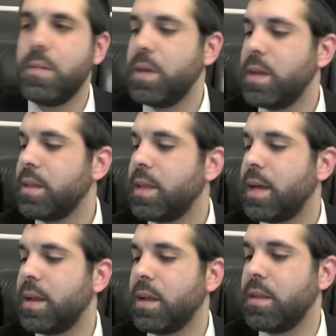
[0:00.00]
meaning
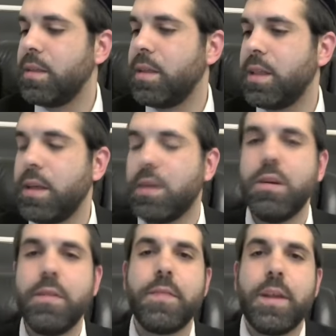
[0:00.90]
that, it, that they
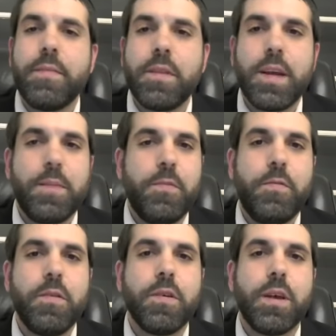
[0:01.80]
could have left the night
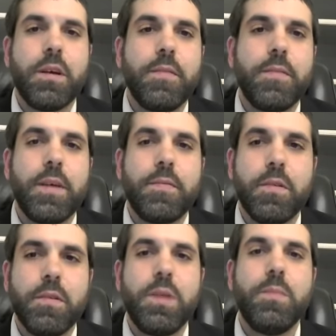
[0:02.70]
before. They could have left
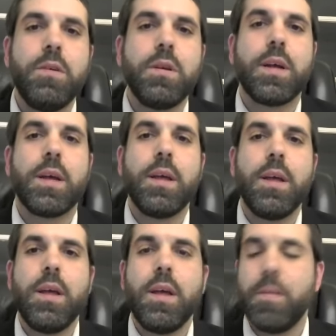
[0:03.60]
early morning.
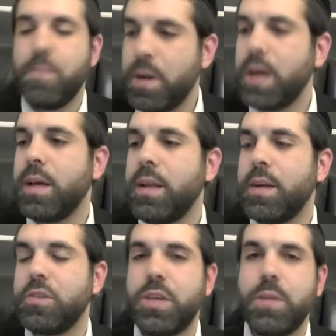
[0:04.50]
But
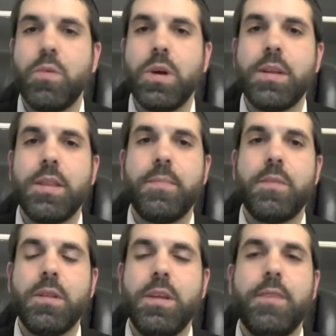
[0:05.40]
Hashem wanted them
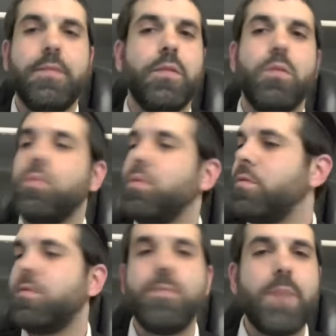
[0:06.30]
to leave
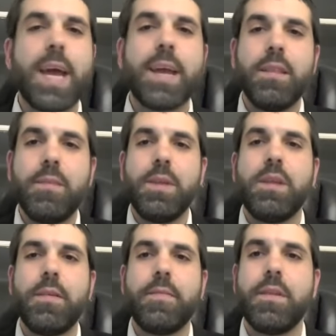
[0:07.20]
smack in the
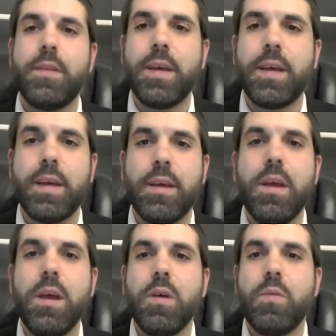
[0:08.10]
middle of the day
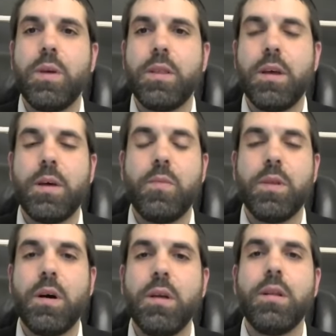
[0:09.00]
with um, with
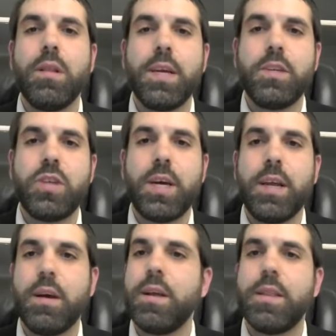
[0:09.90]
all the lights
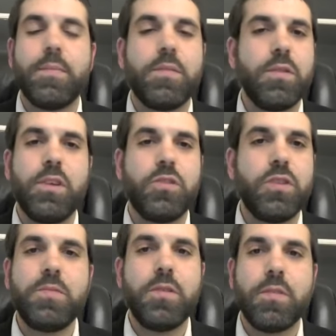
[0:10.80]
shining on them. So the
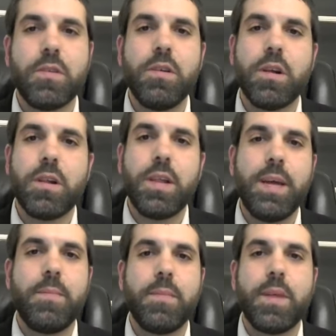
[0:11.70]
Egyptians couldn't
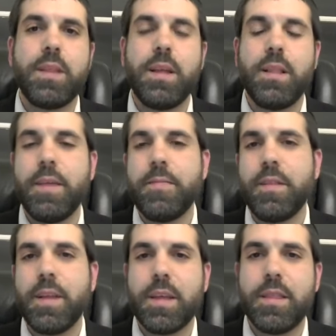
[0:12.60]
claim that they left
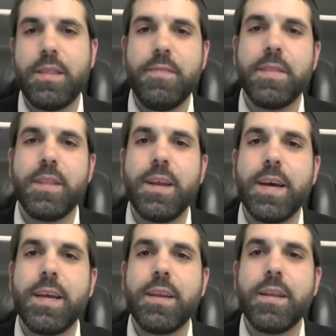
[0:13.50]
like a thief in the
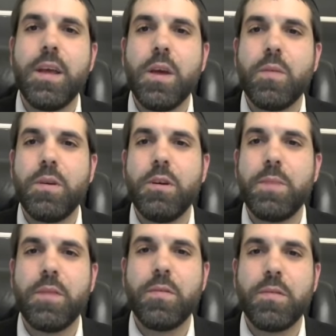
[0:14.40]
night when
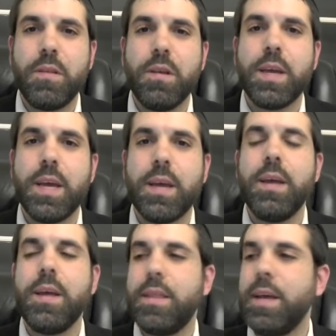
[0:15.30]
nobody was looking.
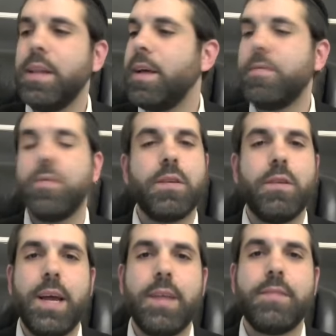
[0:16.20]
They left with
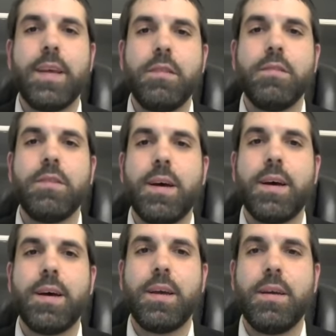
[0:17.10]
their heads held
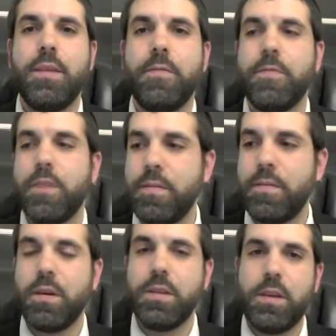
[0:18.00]
high in front of
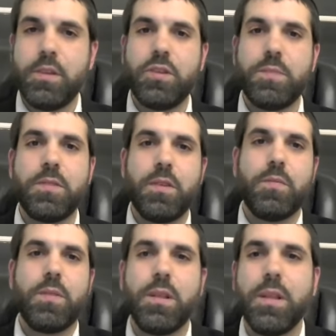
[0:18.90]
all the Egyptians
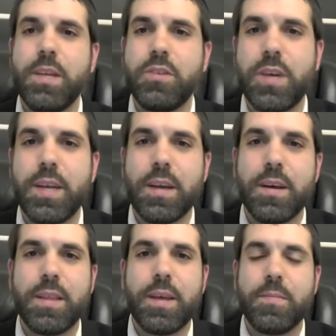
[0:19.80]
with the light shining
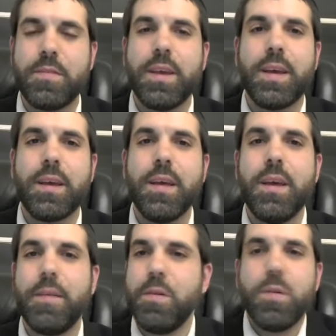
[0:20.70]
on them, saying,
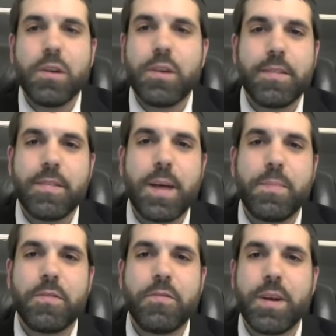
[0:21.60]
"If you want to stop
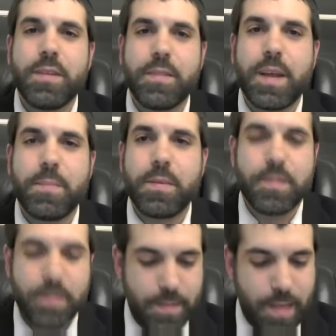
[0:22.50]
us, try to stop us."